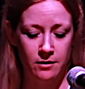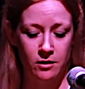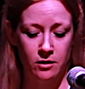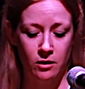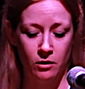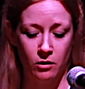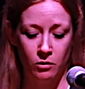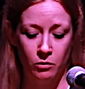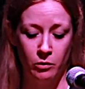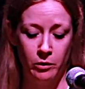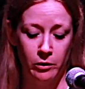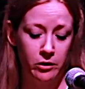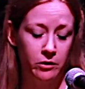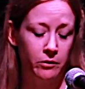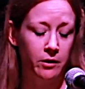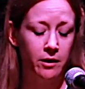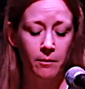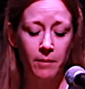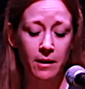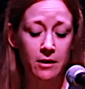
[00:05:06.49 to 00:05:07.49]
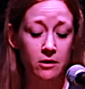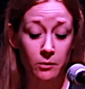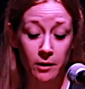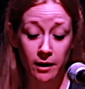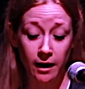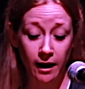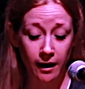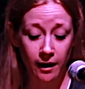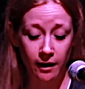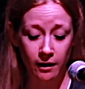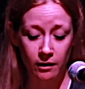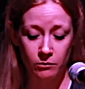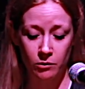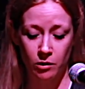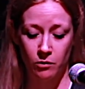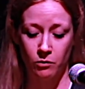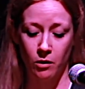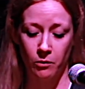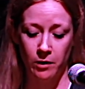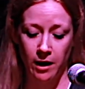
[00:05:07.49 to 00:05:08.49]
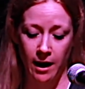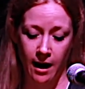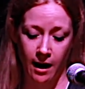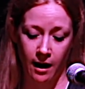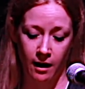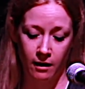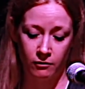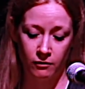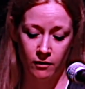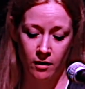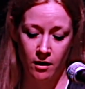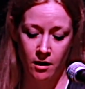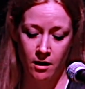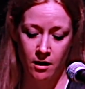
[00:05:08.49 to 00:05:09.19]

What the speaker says: So we're doing the best we can with what we have.